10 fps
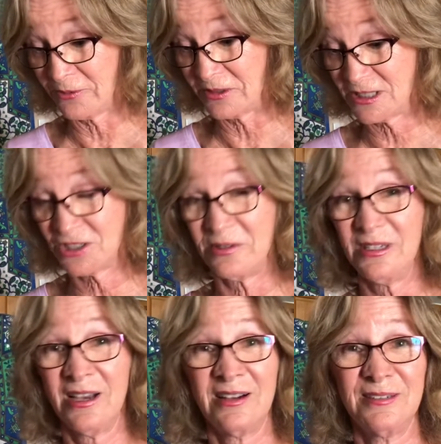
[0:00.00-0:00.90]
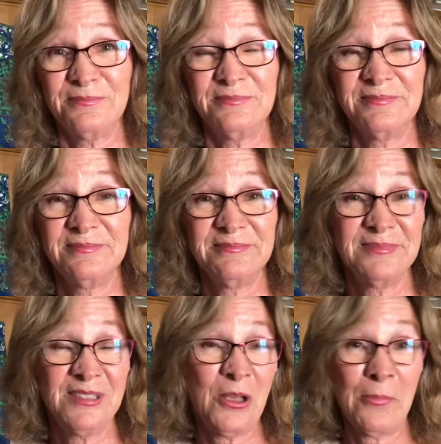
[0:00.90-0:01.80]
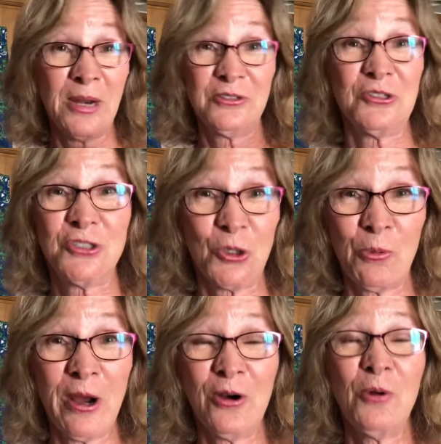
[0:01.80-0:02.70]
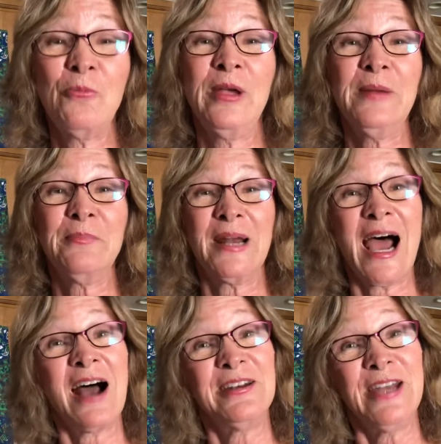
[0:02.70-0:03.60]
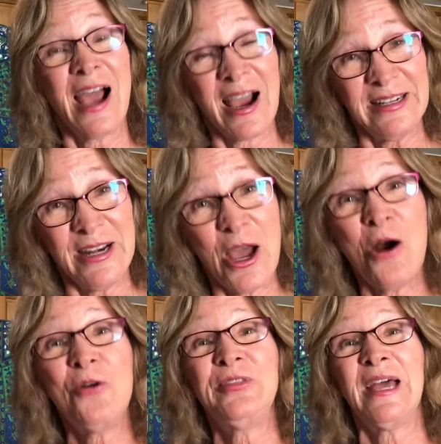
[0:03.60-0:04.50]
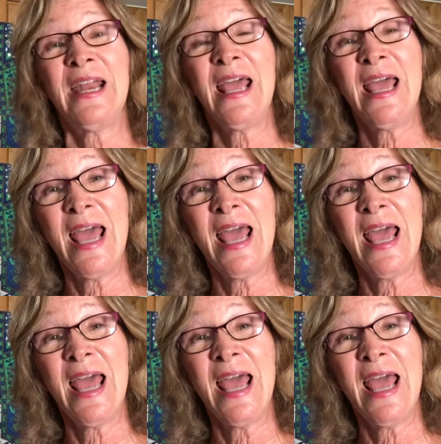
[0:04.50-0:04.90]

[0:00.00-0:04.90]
It was um, you know, I'm not too sure where it went, but I I know that